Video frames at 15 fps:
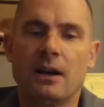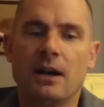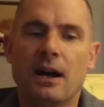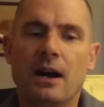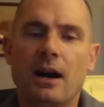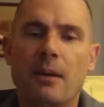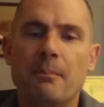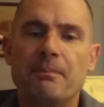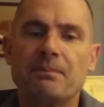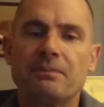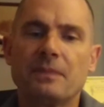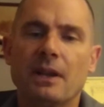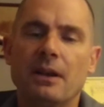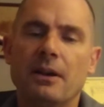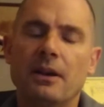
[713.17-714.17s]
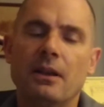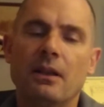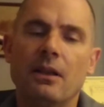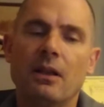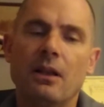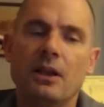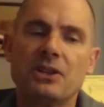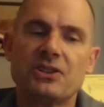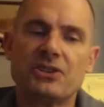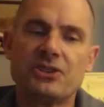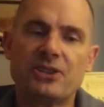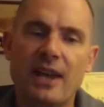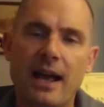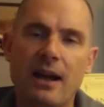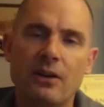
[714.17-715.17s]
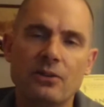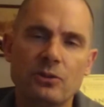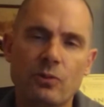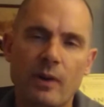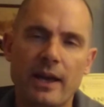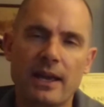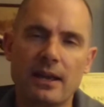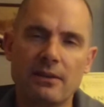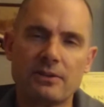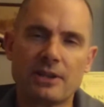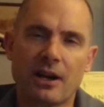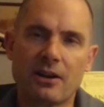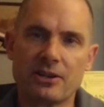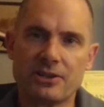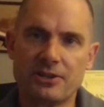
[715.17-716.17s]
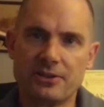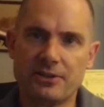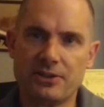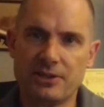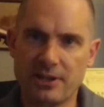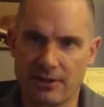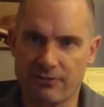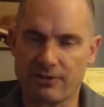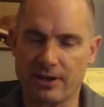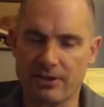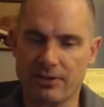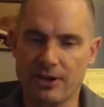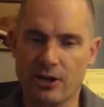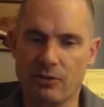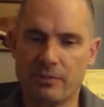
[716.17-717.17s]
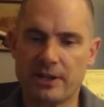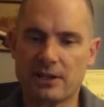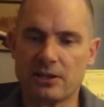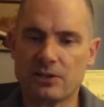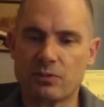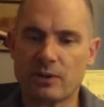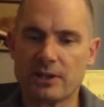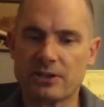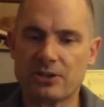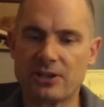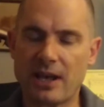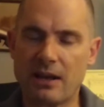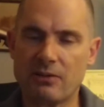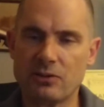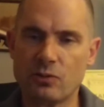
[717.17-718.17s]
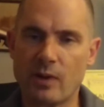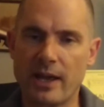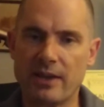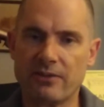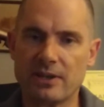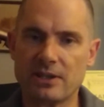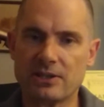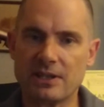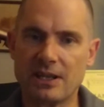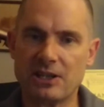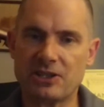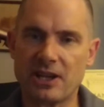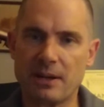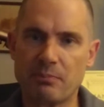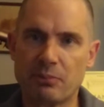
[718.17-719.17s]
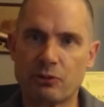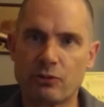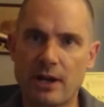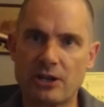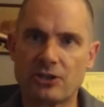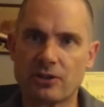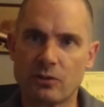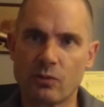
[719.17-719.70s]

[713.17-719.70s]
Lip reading: Right? Sound waves are different, though, because what a sound wave is, it's a pressure